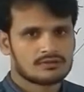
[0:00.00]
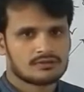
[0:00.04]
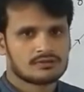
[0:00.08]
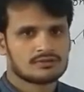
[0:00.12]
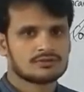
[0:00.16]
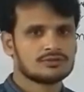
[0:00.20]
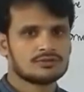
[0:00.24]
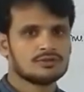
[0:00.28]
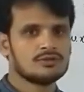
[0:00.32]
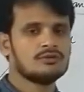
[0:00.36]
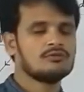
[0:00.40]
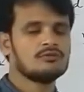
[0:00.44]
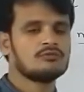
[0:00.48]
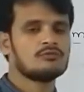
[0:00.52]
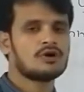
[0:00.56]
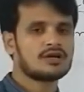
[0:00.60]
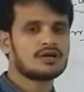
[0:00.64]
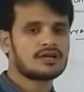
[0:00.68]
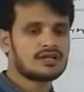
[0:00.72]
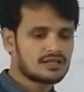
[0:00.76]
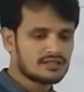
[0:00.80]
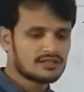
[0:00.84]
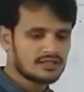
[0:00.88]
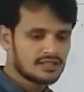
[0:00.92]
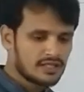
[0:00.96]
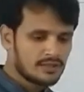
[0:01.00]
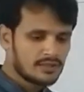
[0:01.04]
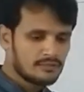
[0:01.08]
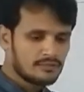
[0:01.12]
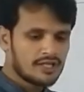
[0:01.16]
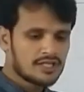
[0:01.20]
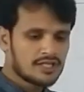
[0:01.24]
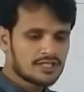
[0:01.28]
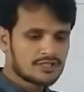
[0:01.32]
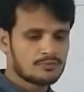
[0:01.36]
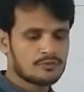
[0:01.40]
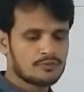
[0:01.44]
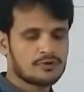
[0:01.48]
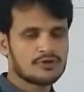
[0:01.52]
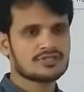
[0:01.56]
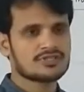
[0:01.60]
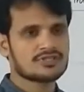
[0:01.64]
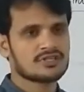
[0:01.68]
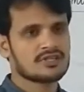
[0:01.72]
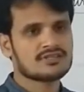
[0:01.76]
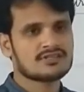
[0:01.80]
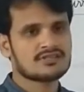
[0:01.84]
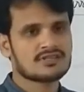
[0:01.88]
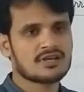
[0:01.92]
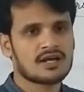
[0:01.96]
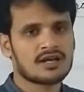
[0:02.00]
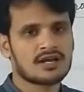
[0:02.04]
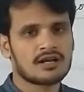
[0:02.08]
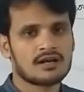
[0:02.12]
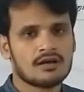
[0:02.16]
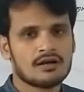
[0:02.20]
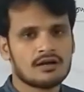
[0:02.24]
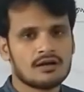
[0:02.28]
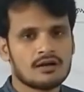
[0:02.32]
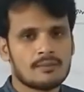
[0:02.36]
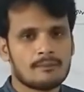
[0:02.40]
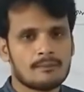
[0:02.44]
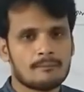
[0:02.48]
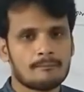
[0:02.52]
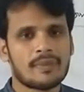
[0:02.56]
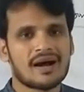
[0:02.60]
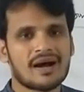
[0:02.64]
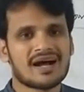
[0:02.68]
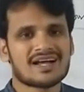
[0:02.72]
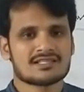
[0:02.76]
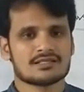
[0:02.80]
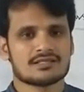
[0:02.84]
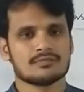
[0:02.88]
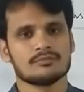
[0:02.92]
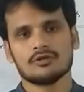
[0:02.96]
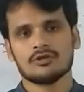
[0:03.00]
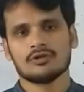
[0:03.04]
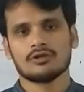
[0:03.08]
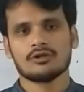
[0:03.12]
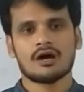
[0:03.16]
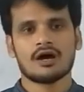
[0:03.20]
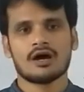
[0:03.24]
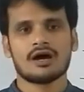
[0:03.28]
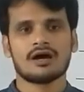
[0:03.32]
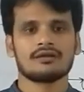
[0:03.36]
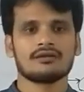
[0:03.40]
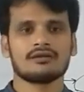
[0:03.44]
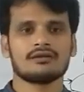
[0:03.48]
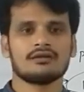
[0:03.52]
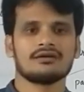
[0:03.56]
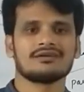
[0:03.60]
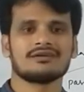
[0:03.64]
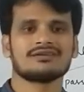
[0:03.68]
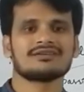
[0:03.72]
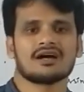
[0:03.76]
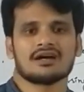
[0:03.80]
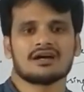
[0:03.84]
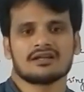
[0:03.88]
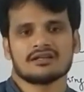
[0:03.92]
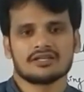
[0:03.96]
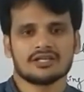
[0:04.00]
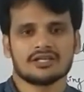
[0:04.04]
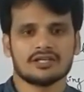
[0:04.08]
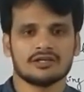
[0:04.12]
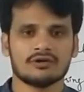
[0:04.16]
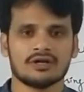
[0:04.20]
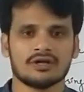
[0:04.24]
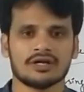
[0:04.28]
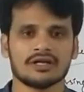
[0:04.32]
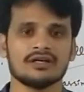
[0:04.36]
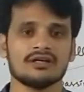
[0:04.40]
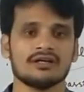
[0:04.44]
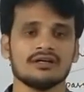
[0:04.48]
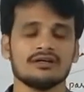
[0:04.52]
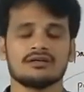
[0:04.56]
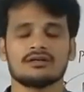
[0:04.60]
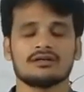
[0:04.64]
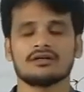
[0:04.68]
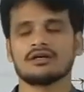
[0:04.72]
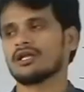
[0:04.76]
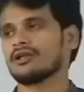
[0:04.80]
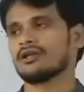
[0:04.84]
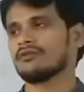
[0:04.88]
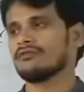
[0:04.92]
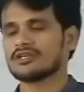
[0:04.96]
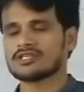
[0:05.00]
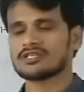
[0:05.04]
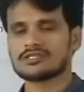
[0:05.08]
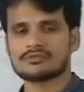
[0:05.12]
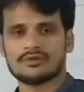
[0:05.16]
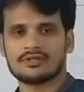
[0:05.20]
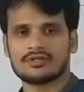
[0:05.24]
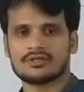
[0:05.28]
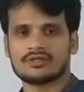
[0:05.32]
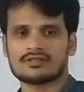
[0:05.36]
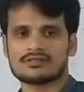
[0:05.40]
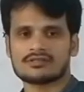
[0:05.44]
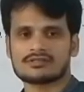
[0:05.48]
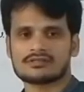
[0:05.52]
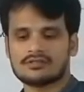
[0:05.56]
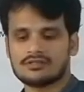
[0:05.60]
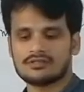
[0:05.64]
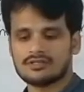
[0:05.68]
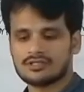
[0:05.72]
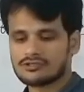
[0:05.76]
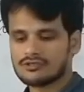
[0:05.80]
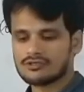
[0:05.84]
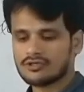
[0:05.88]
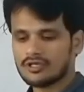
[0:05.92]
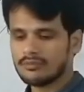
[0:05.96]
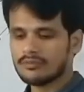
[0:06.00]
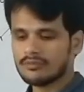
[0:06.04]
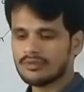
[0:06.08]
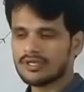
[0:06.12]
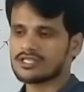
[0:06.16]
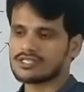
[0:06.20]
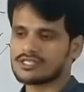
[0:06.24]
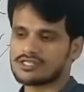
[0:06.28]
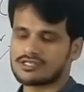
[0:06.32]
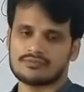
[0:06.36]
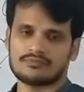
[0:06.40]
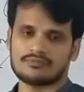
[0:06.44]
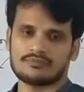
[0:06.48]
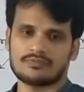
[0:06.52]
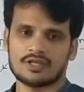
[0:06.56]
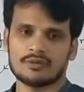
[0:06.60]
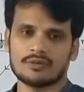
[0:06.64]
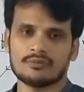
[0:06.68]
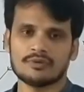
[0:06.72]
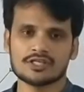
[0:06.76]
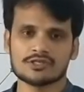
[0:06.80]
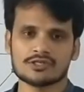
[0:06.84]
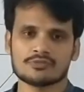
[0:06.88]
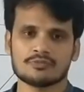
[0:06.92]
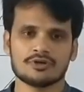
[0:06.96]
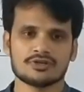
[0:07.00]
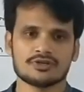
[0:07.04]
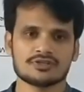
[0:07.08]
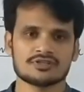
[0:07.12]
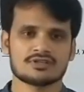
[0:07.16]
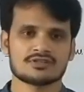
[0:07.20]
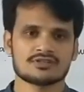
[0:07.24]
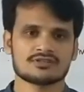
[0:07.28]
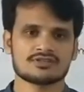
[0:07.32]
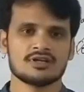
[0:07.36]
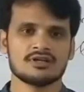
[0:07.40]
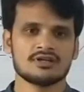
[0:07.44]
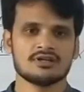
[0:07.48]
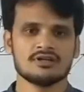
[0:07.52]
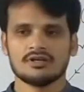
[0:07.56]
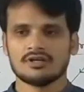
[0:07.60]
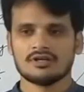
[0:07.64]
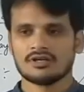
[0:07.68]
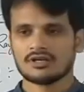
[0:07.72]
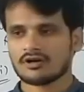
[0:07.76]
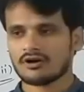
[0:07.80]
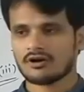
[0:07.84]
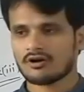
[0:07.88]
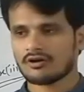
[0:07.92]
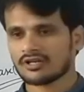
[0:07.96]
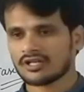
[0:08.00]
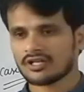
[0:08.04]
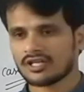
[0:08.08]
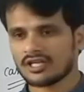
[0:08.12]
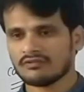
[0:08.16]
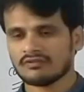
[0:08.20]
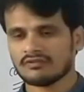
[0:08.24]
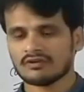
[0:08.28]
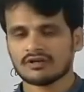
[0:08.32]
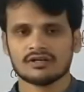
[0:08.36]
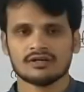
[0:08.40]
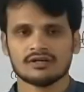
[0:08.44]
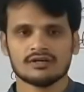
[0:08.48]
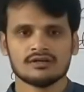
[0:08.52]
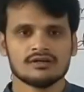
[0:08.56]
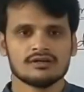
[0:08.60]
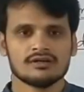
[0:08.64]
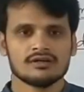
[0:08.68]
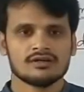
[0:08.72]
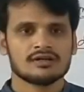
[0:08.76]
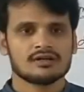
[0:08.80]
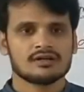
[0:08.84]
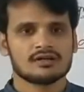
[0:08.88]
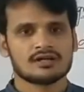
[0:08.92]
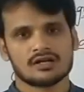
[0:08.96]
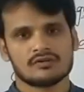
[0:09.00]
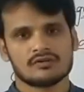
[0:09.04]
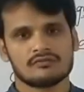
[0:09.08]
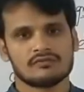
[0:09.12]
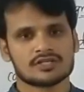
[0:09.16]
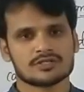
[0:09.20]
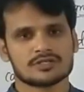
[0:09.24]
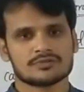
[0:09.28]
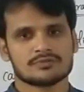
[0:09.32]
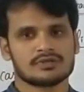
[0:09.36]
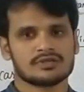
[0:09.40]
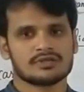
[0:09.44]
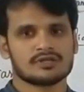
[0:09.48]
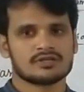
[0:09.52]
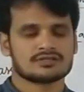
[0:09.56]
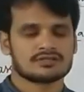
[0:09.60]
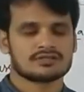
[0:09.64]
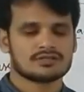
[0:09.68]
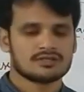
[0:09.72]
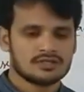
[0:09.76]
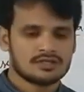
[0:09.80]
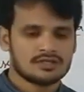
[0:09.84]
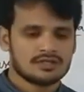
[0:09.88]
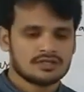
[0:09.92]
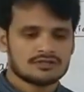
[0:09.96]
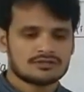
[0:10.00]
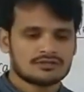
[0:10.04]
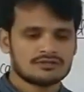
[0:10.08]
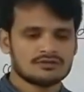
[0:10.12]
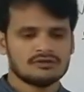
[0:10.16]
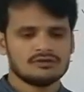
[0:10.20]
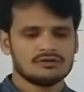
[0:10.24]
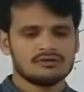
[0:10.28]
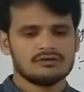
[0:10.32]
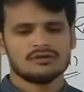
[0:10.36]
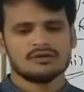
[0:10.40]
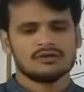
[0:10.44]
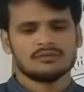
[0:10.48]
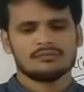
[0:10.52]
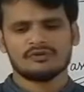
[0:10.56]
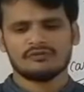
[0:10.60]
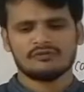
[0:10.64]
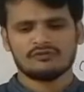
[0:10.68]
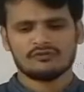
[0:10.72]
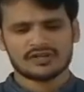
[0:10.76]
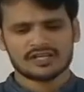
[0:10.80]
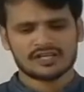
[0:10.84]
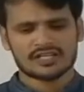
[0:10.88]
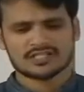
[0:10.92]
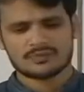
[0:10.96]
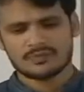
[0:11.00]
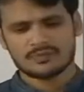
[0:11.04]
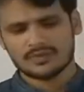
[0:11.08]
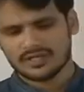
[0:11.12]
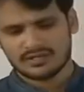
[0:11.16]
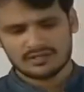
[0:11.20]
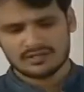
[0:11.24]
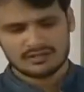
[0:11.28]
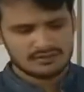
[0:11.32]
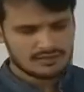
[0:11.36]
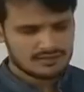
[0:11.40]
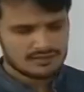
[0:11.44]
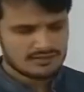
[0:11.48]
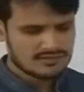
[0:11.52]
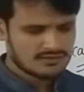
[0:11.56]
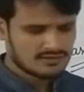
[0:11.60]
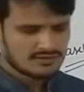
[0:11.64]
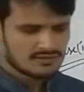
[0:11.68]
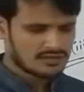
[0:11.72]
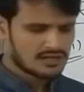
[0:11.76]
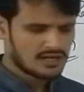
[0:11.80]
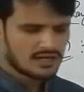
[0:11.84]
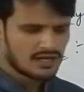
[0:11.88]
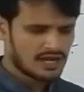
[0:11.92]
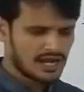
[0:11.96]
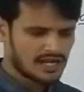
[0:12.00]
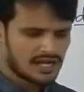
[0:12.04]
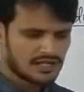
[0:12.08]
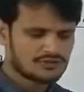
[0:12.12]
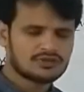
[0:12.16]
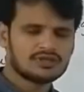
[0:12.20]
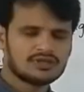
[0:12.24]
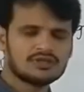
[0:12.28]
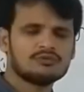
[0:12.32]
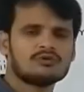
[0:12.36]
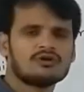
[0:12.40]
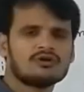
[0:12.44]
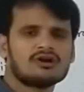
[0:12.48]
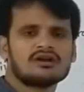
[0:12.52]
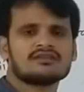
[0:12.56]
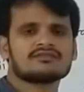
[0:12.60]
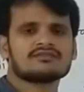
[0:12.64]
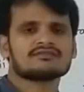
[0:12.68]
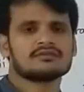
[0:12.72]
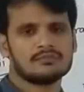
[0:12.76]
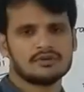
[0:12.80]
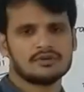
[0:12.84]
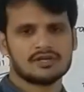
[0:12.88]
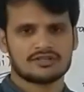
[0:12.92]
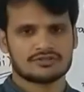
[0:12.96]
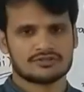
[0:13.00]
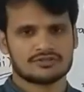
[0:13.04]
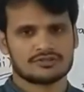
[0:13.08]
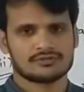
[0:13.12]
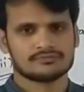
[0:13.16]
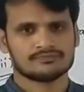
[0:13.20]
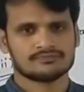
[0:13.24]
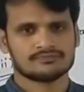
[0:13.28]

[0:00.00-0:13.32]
So what are the image positions are possible on concave and convex mirrors? So image positions on concave and convex mirrors. So before explaining this, actually what is image?